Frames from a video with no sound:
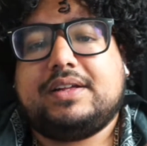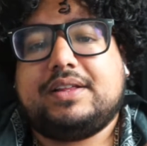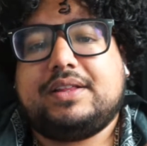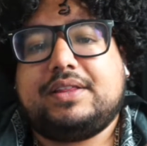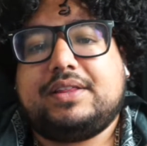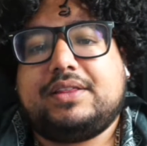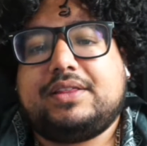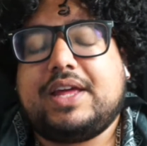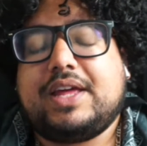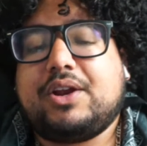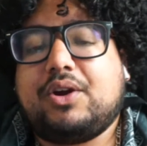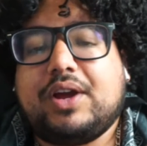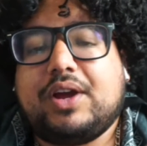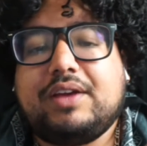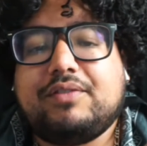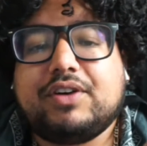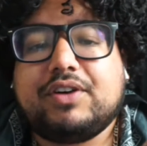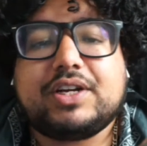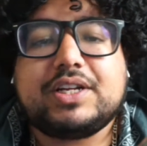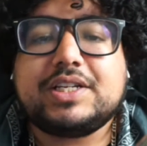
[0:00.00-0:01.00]
They're not
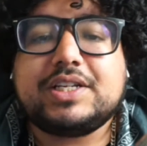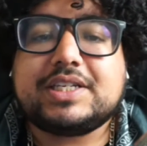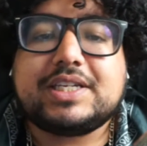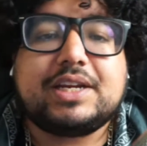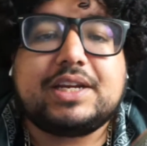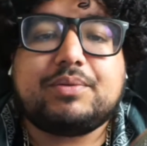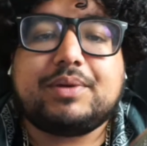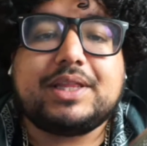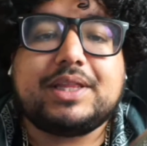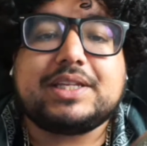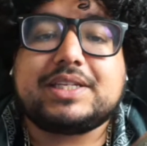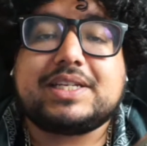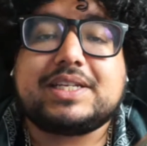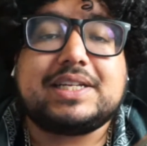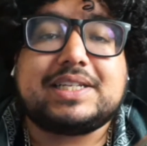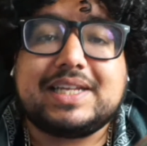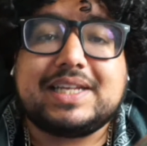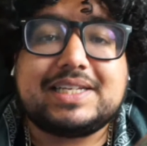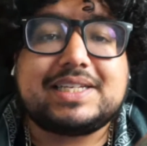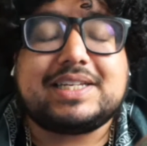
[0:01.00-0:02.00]
even considering the
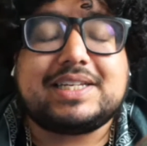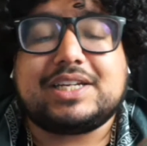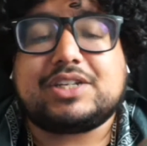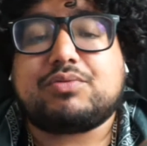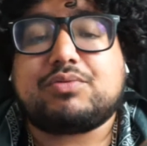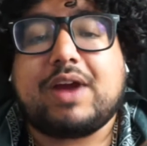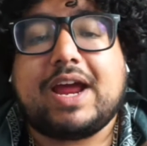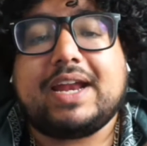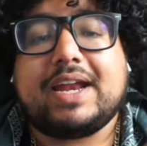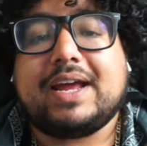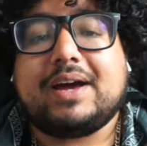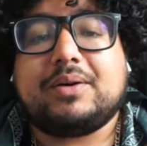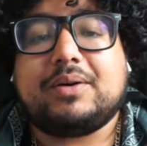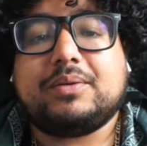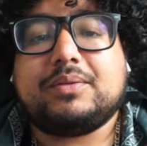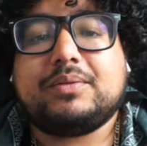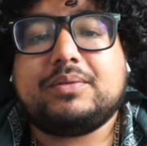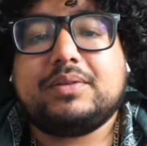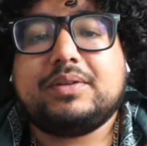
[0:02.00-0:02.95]
statistics right now.